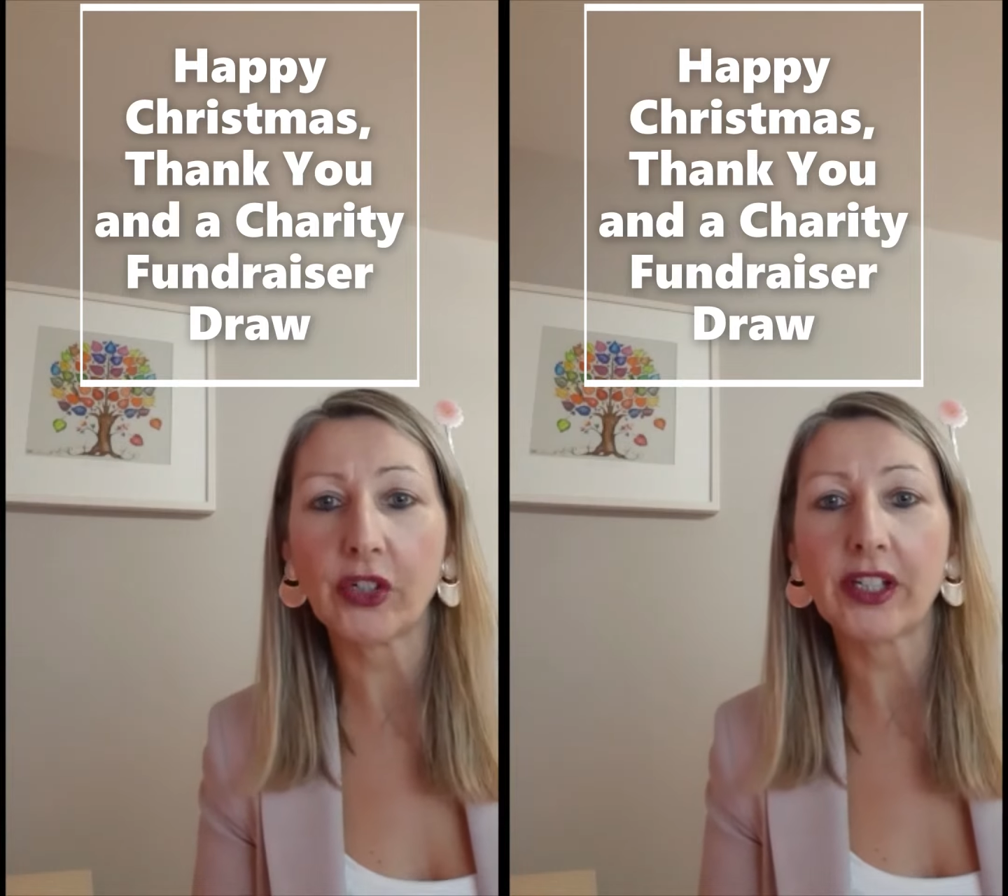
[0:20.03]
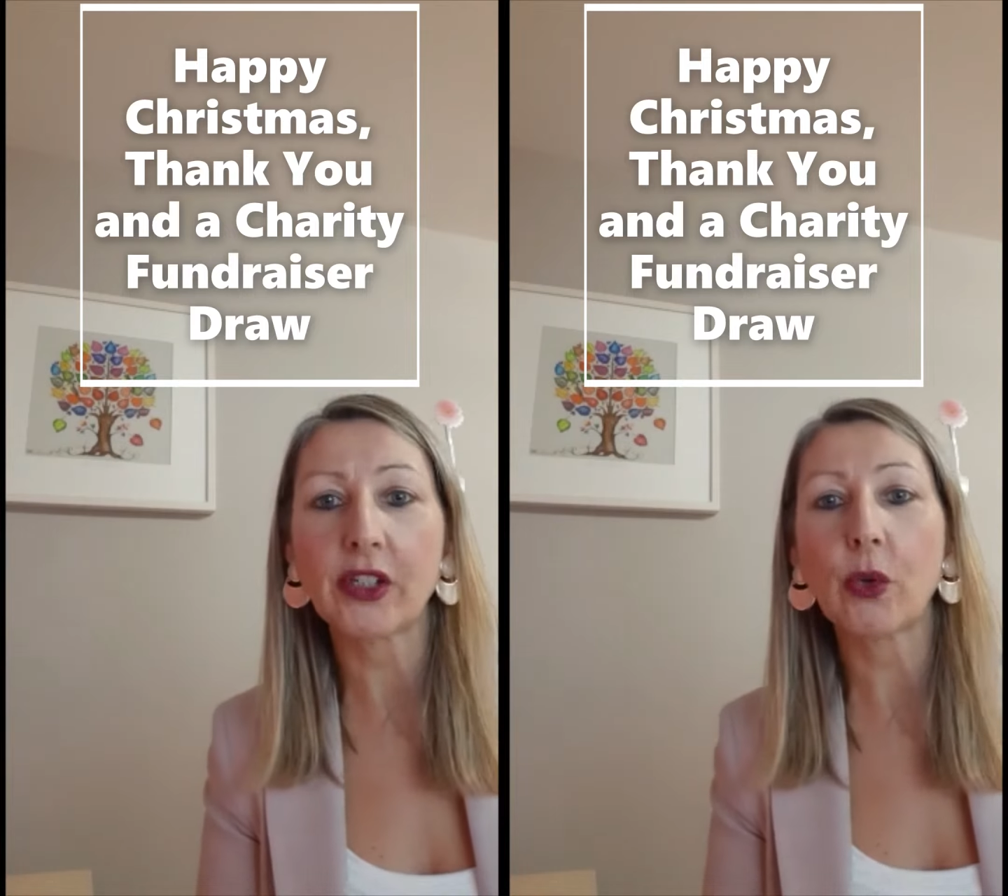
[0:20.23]

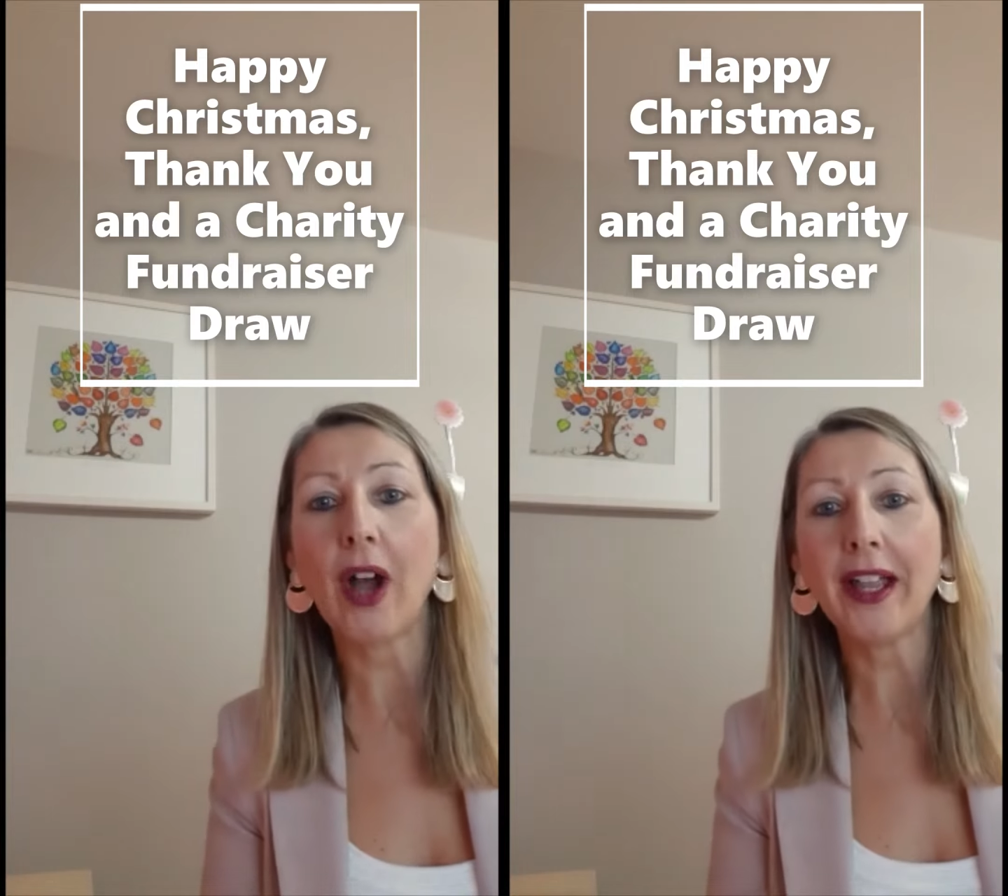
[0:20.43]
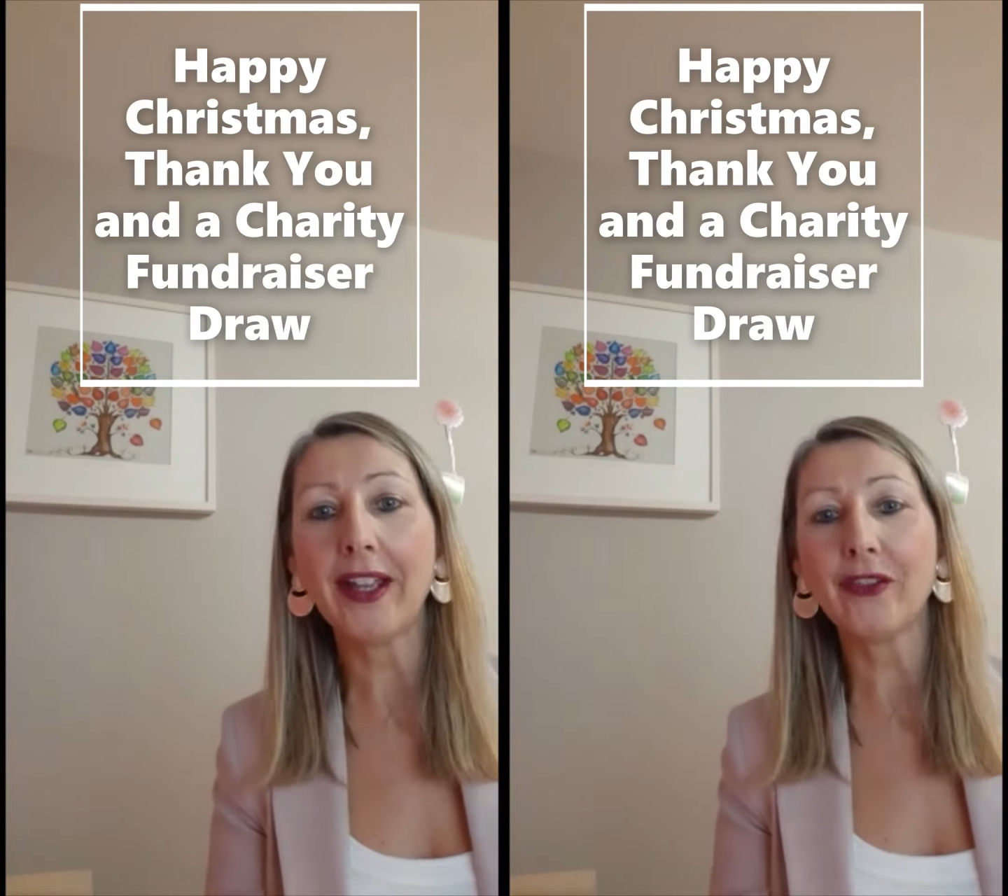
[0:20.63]
So
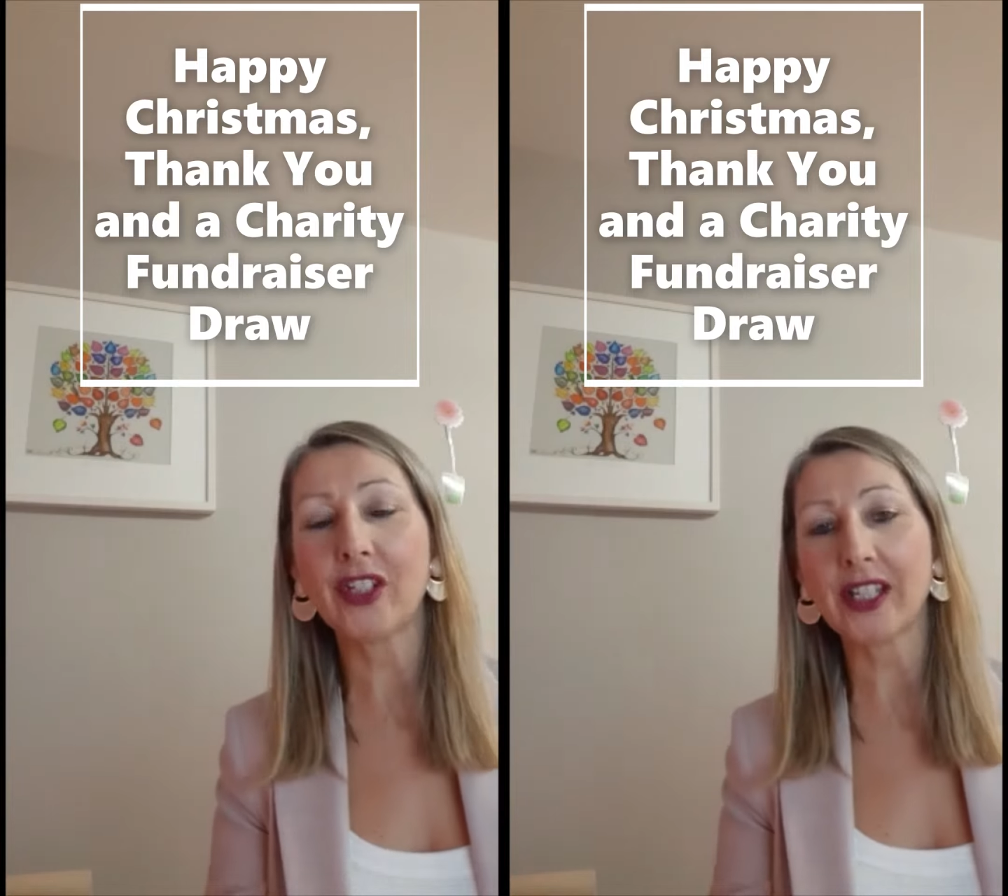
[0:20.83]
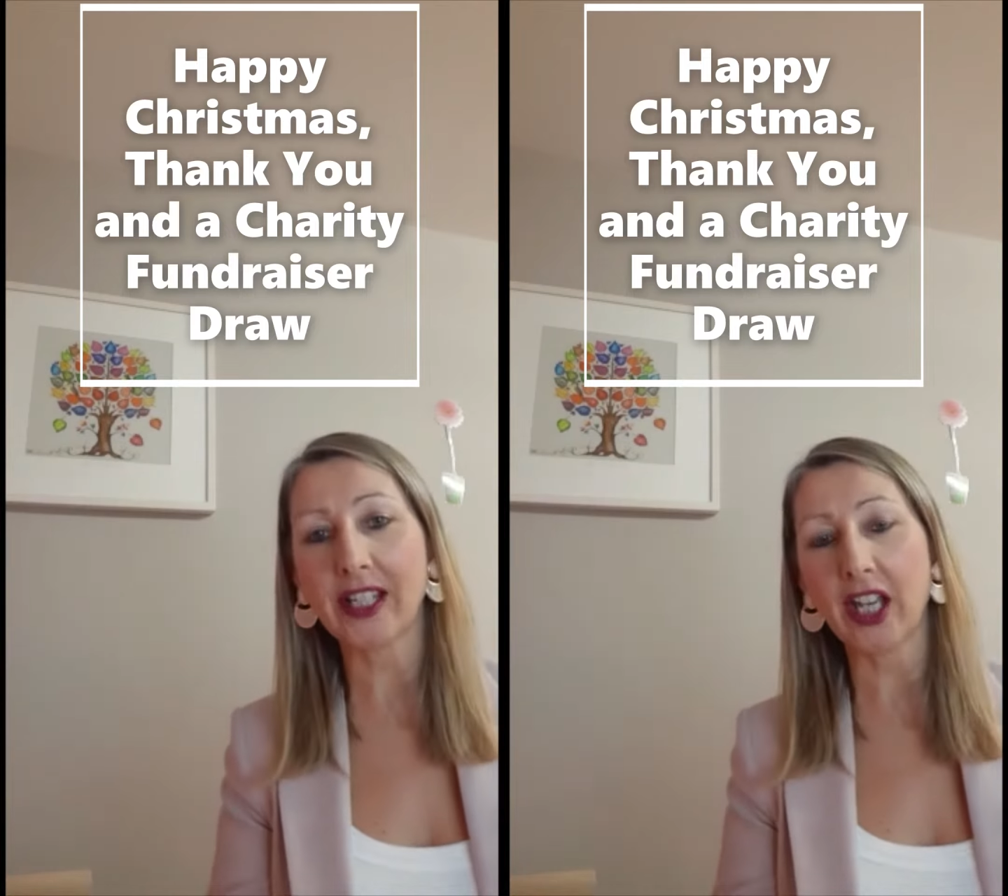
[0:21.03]
I have
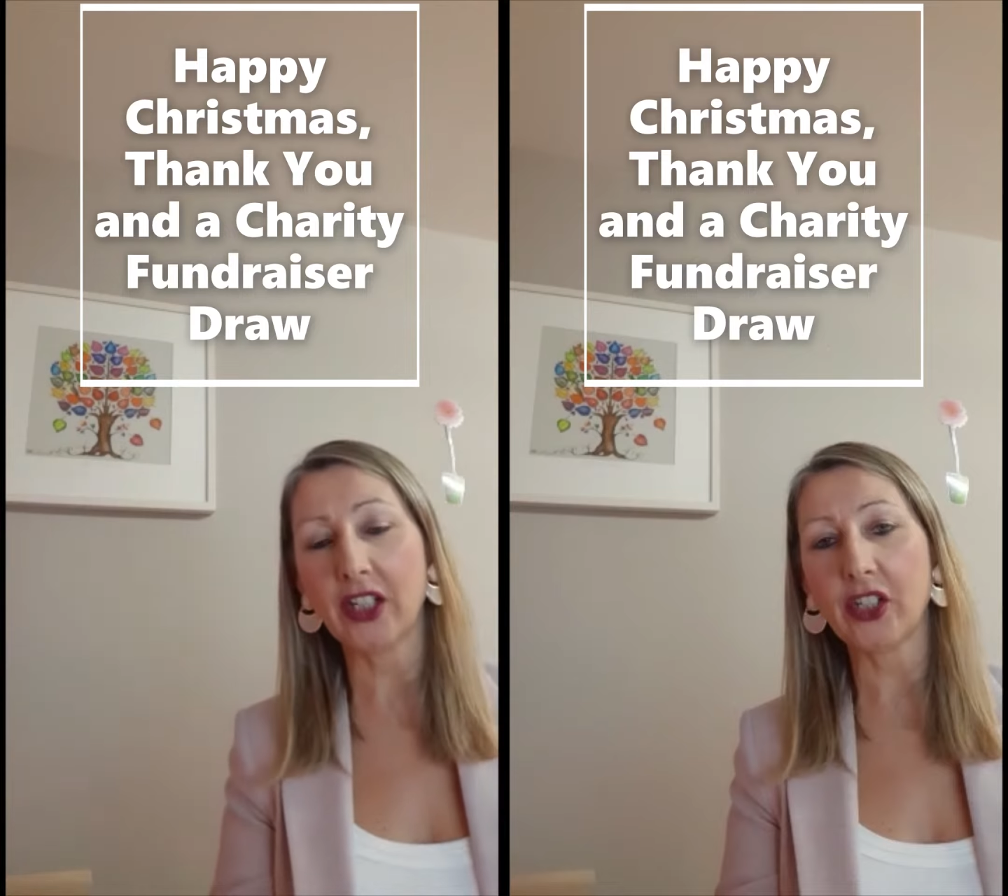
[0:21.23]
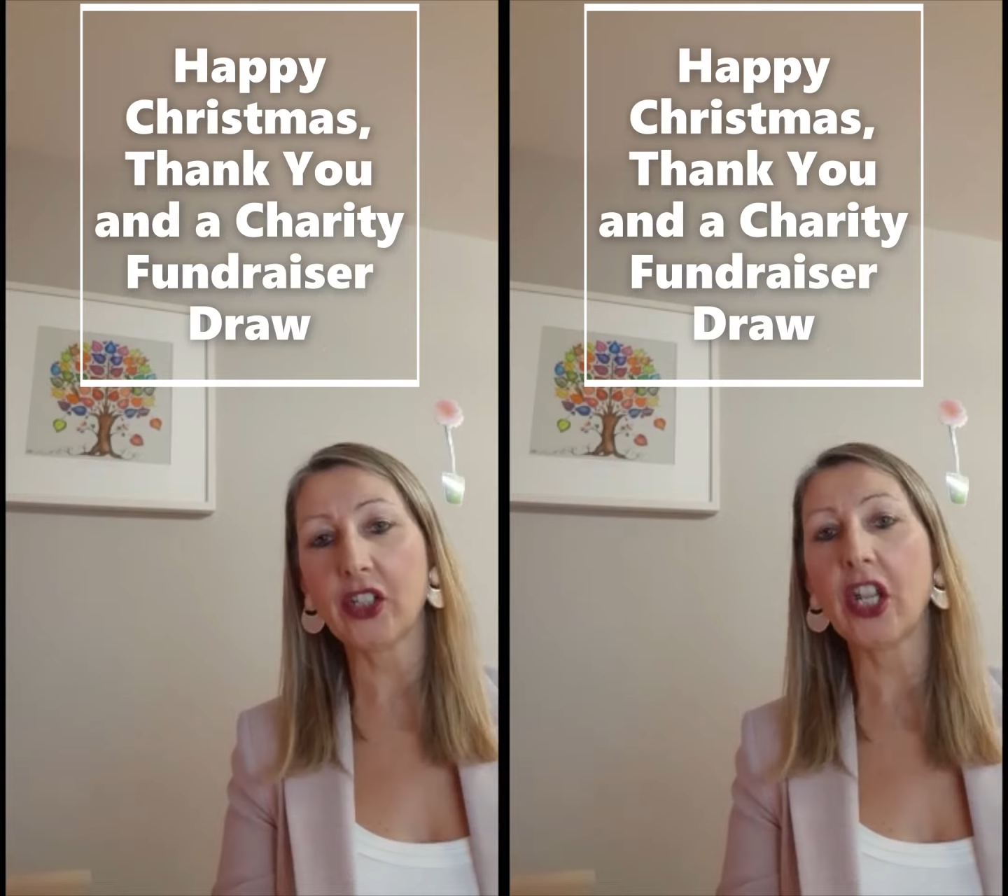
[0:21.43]

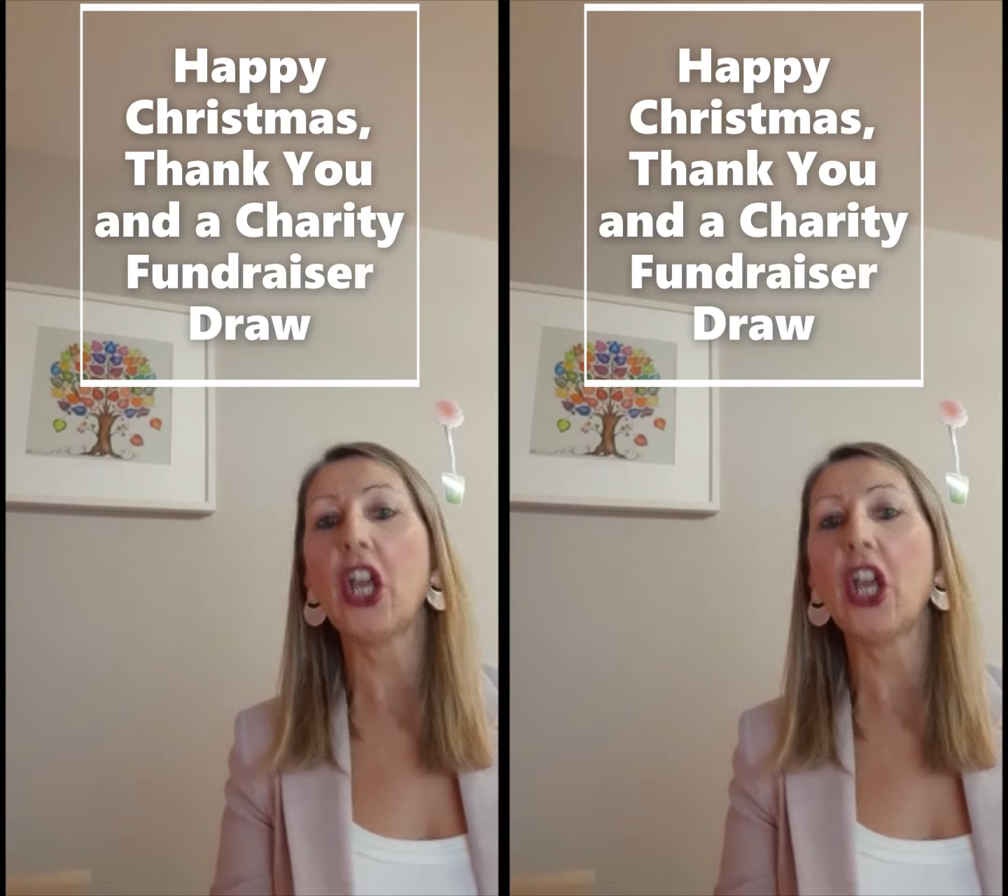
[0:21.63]
decided